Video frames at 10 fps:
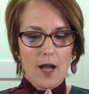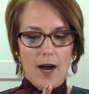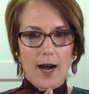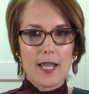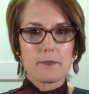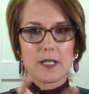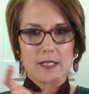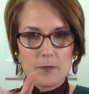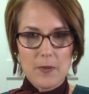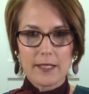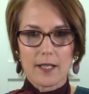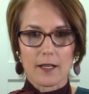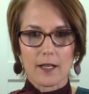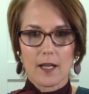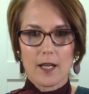I am
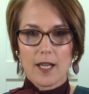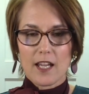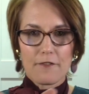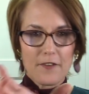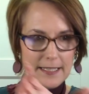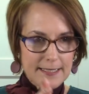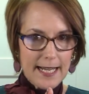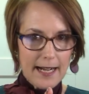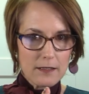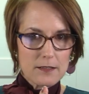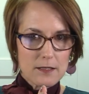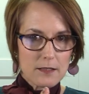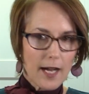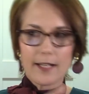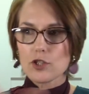speaking. If I doubt,
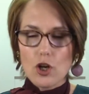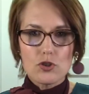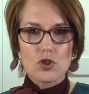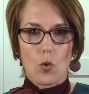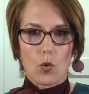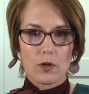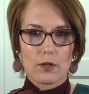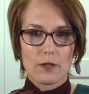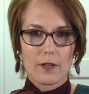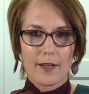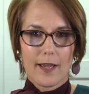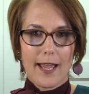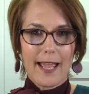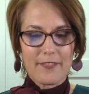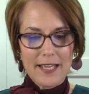I don't talk.
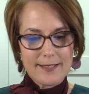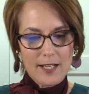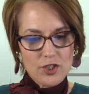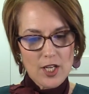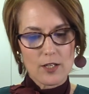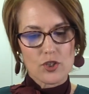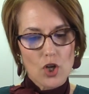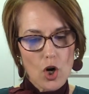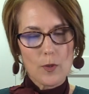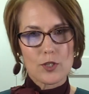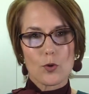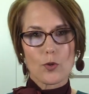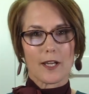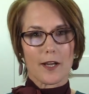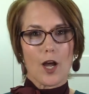And that's our challenge. Are we
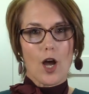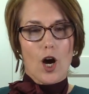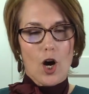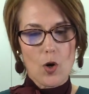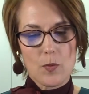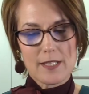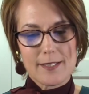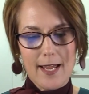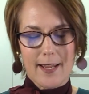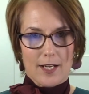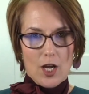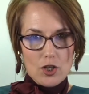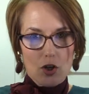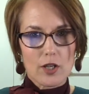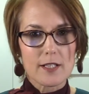talking? Are we saying,
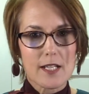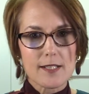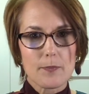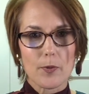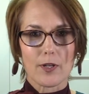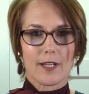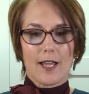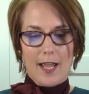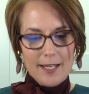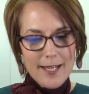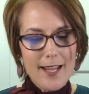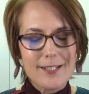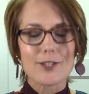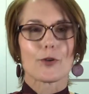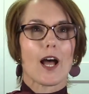God needs a body?
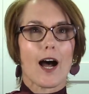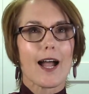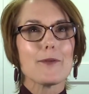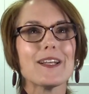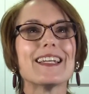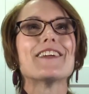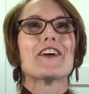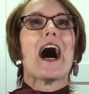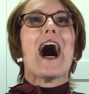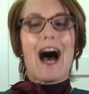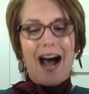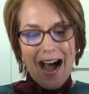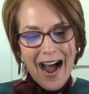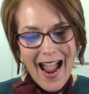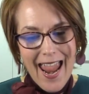Yes, Lord, I believe
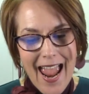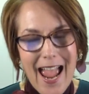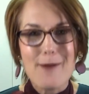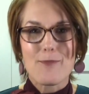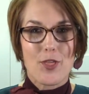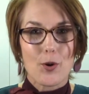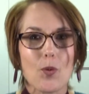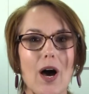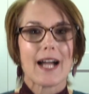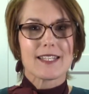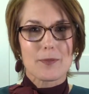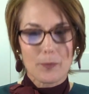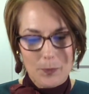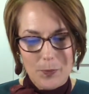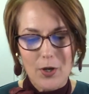I am the right
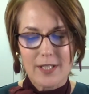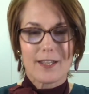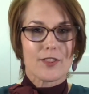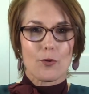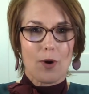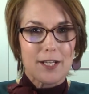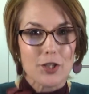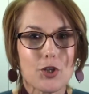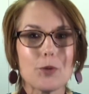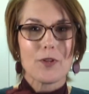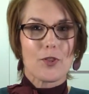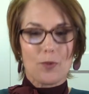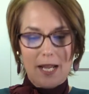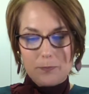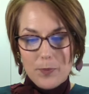body, the right human, the
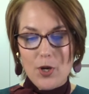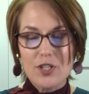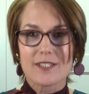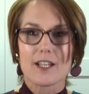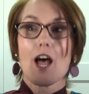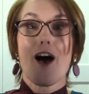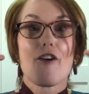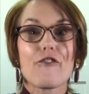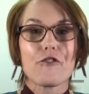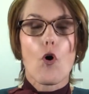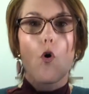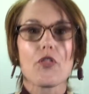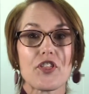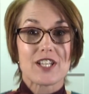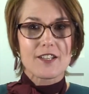right person
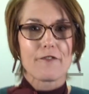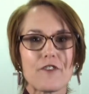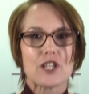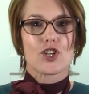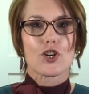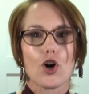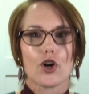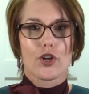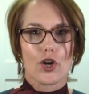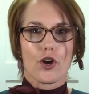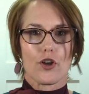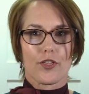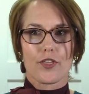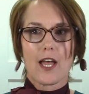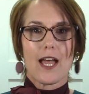for this vision on
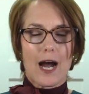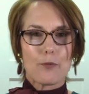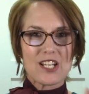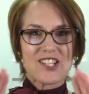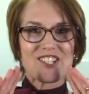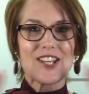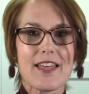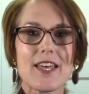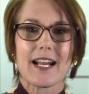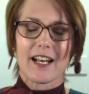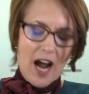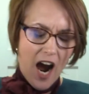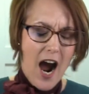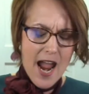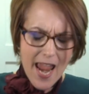earth. I want to say that out.
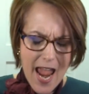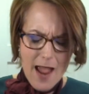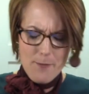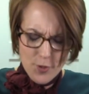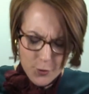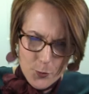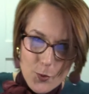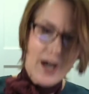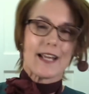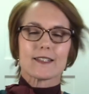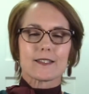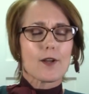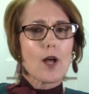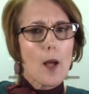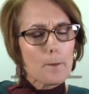I am the right
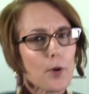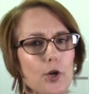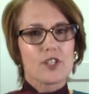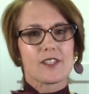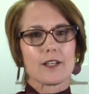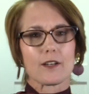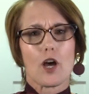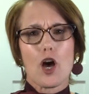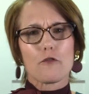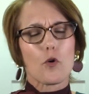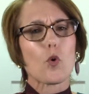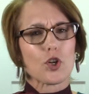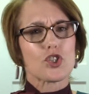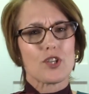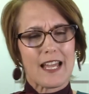person for
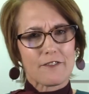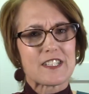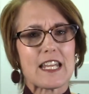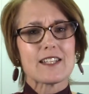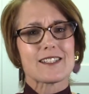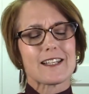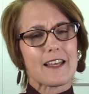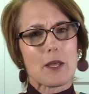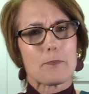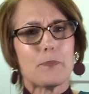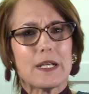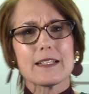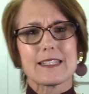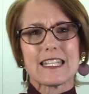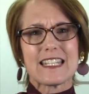what you have destined and
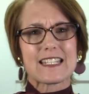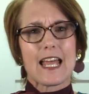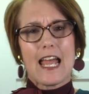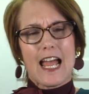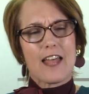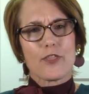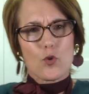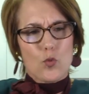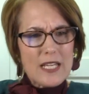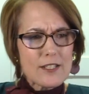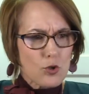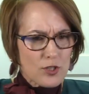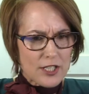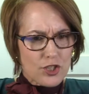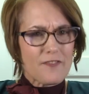abilities and the resource
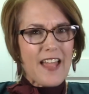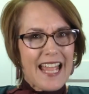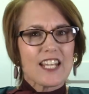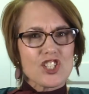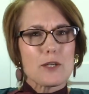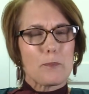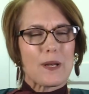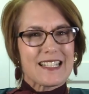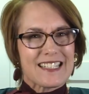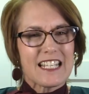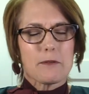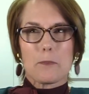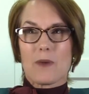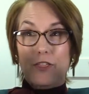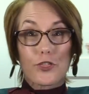that you've actually placed in me,
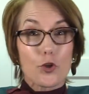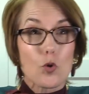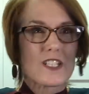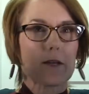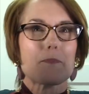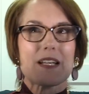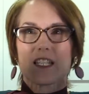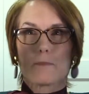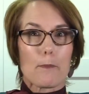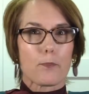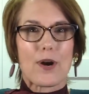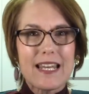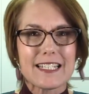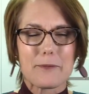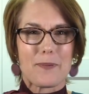my thought capacity, my
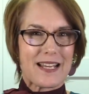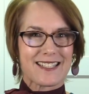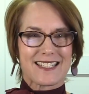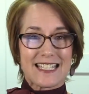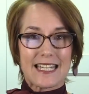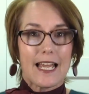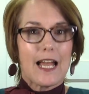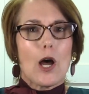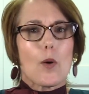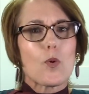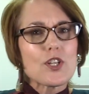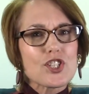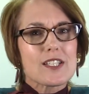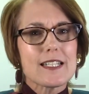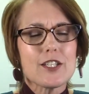brain capacity, which
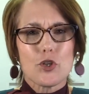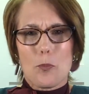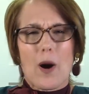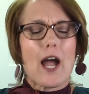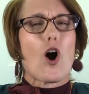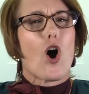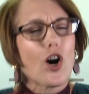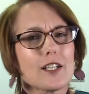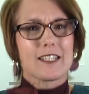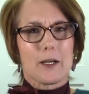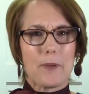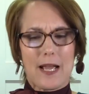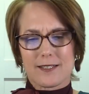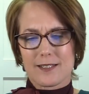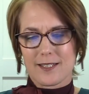is in you, my heart
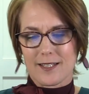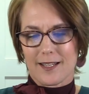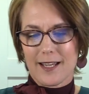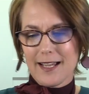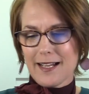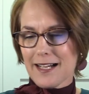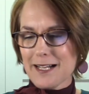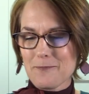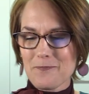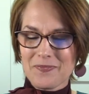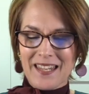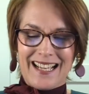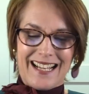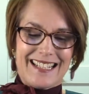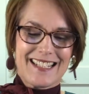capacity.
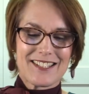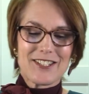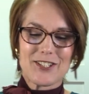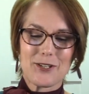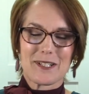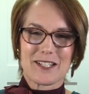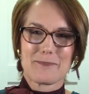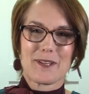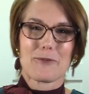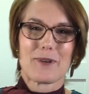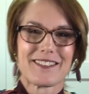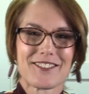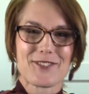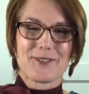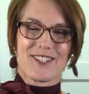Listen to what Smith
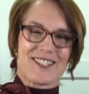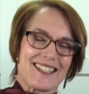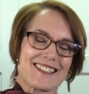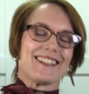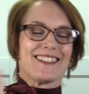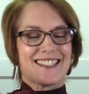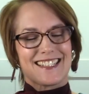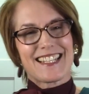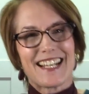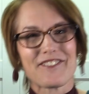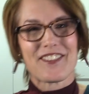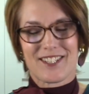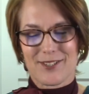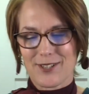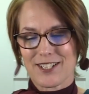Wigglesworth says. I just love
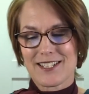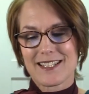this quote.